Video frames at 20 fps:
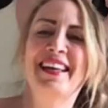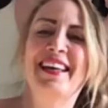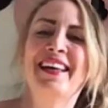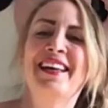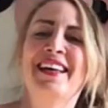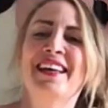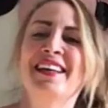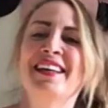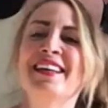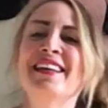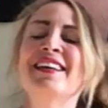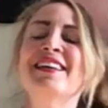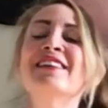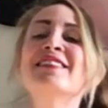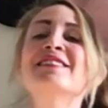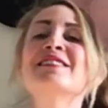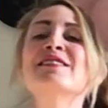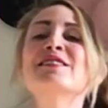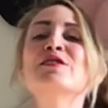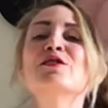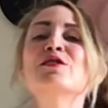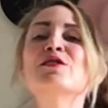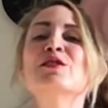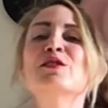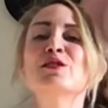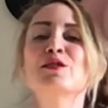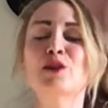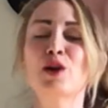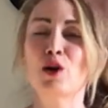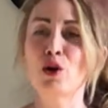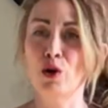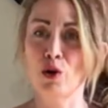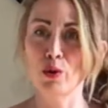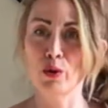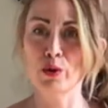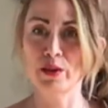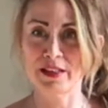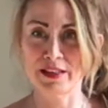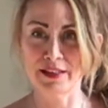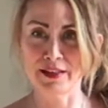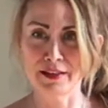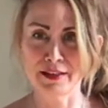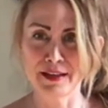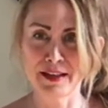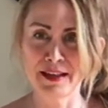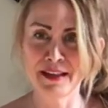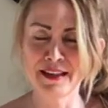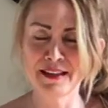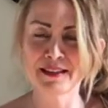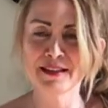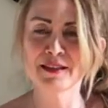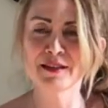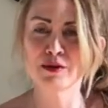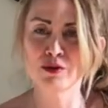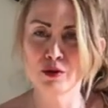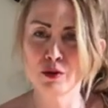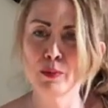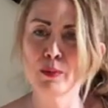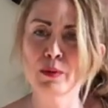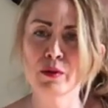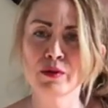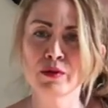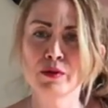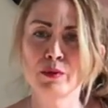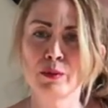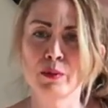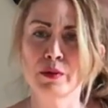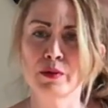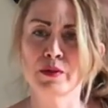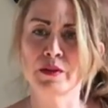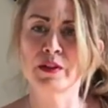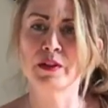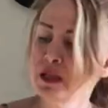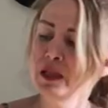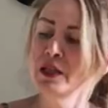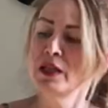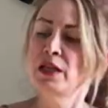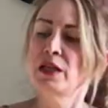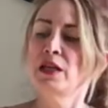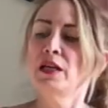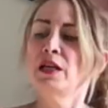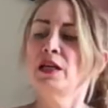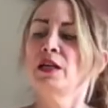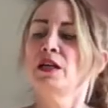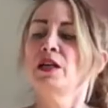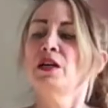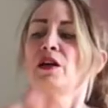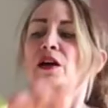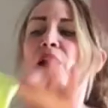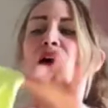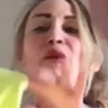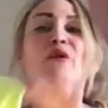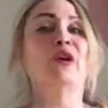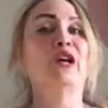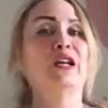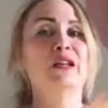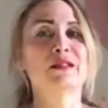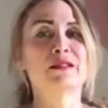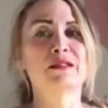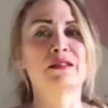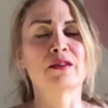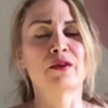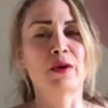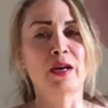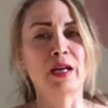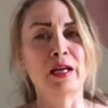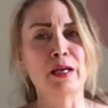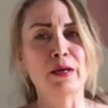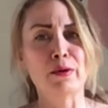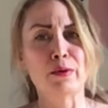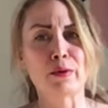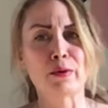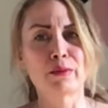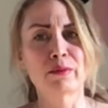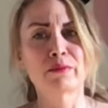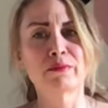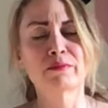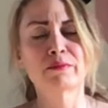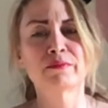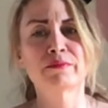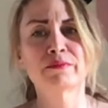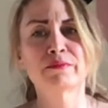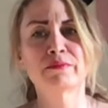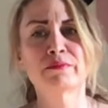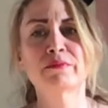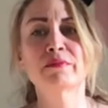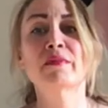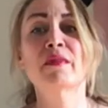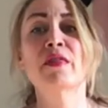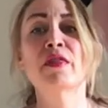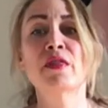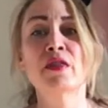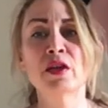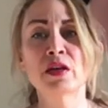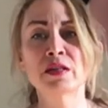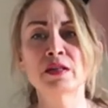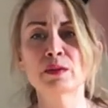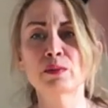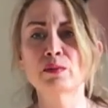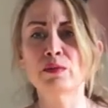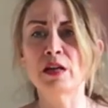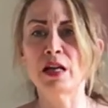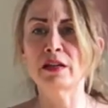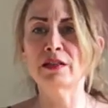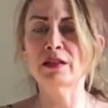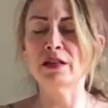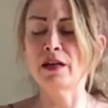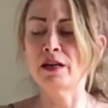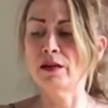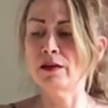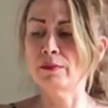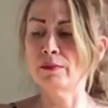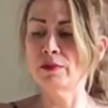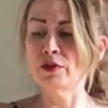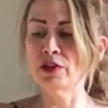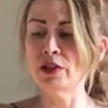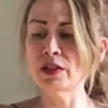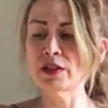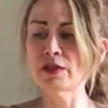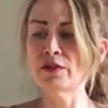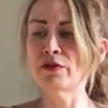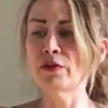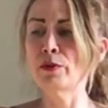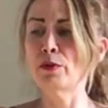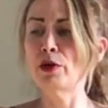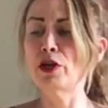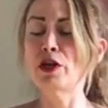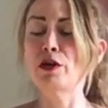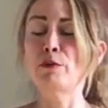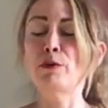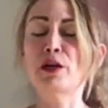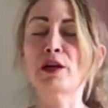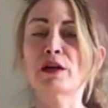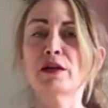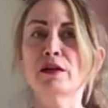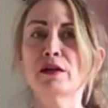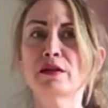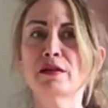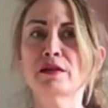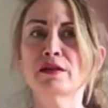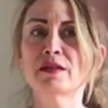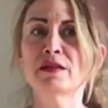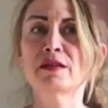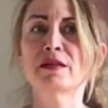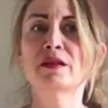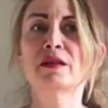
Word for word: and it's so silly, super, super silly. All right, so anyway, this next item just for me because